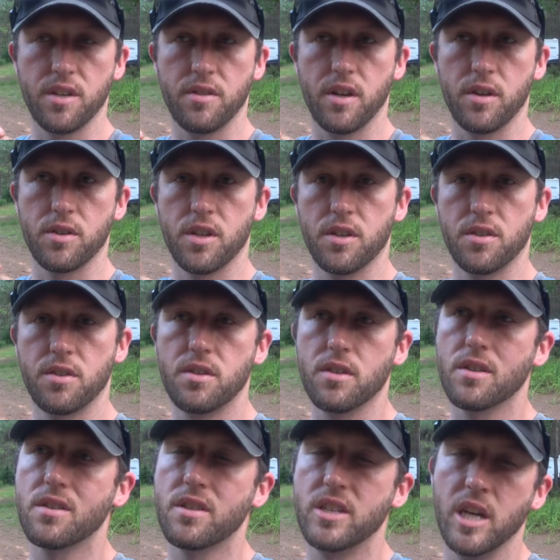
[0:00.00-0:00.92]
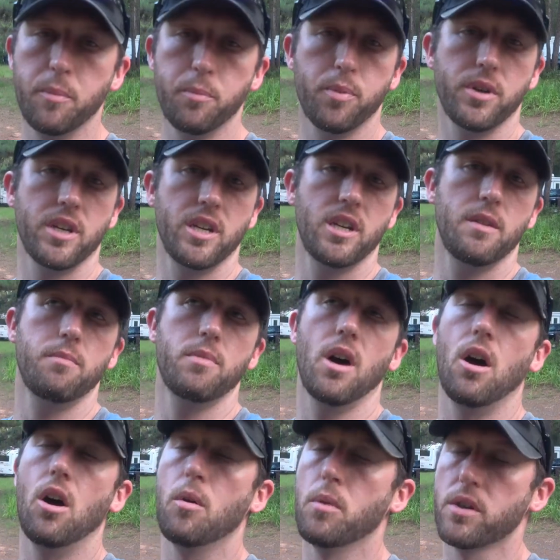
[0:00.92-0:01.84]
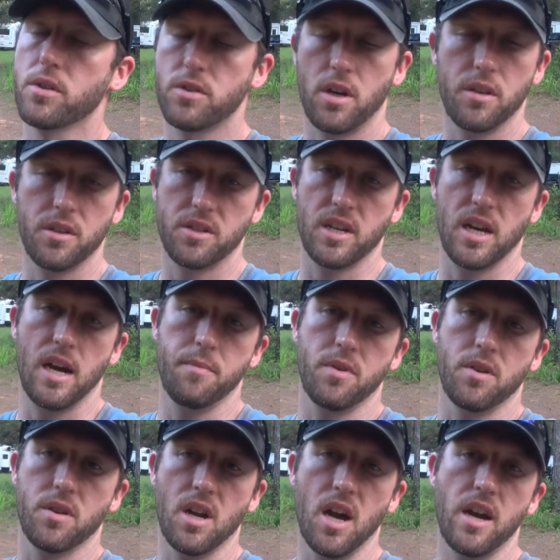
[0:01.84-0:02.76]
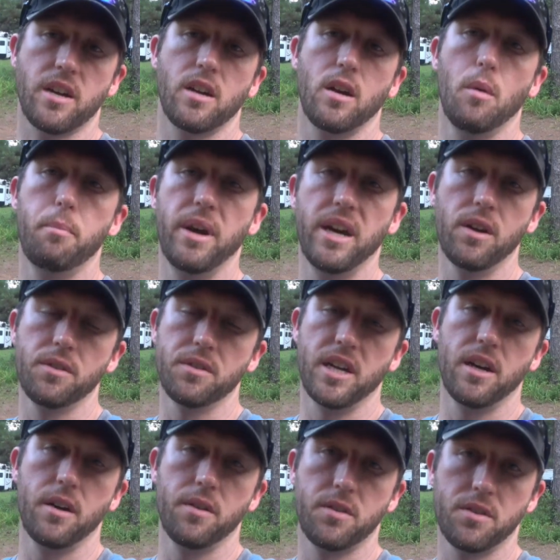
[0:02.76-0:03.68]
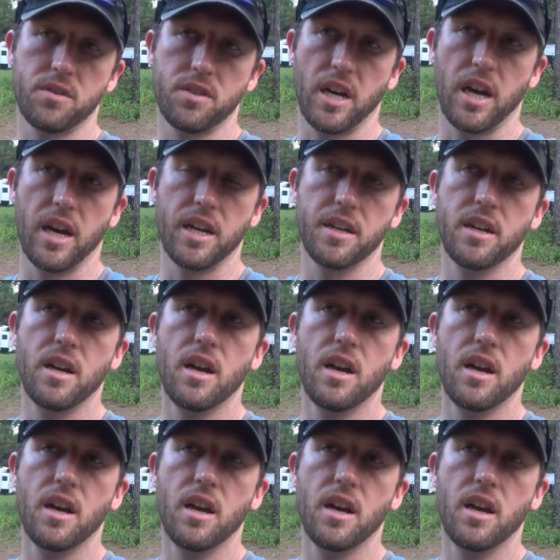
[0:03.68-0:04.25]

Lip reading: They're just simply, almost all the time, they're not going to bed on that other side.